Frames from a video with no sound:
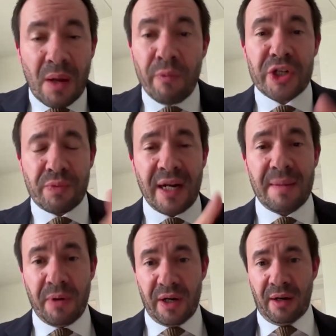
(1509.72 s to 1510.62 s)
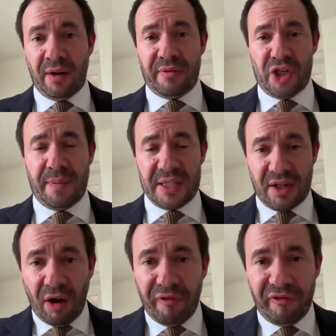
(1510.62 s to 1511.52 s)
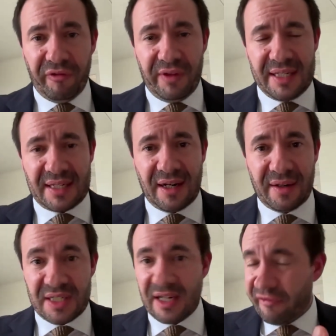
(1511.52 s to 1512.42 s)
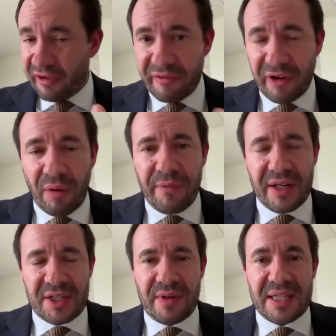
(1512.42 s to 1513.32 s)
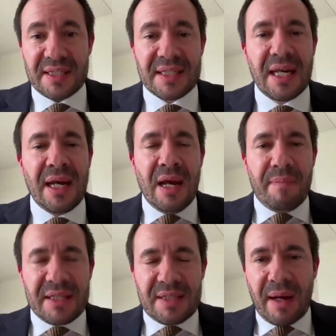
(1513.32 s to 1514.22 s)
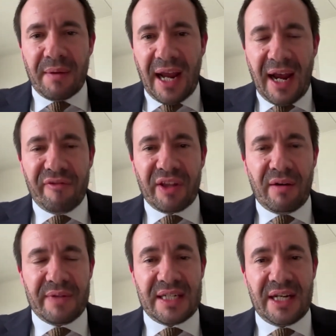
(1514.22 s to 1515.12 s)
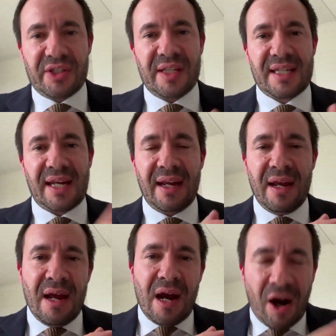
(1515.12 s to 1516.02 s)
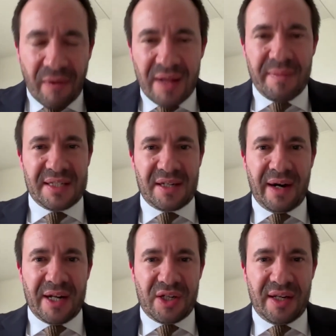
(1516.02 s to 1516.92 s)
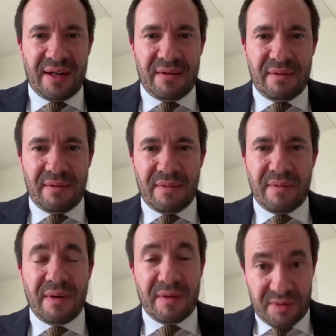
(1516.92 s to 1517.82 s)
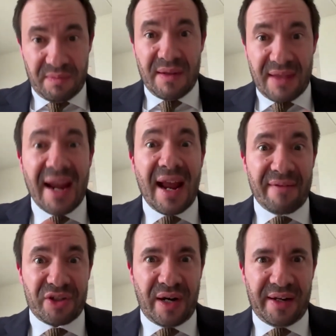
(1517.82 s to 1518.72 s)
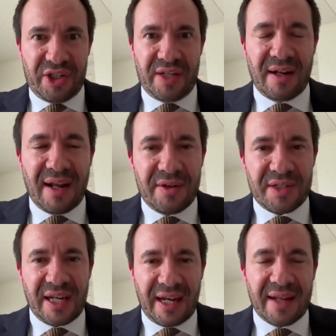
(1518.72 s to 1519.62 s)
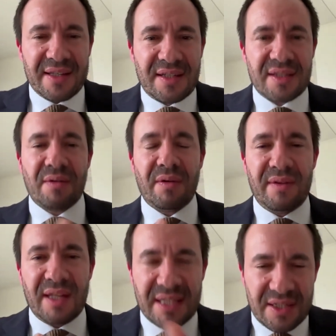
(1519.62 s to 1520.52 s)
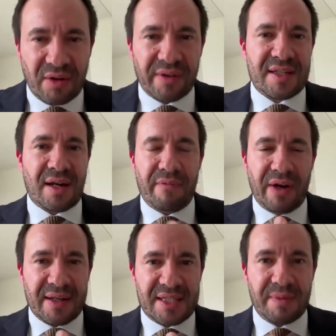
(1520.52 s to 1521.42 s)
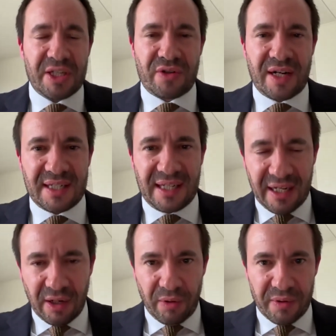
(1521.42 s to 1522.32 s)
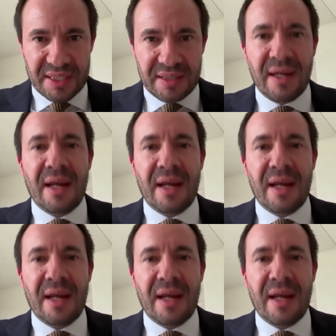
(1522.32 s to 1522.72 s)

which really put a lot of Germans off this kind of stuff for, for obvious reasons. But to be able to have the conversation and say, our enemies are actually, they have strategy that they're using against us. This is not the time for us to be strategilos.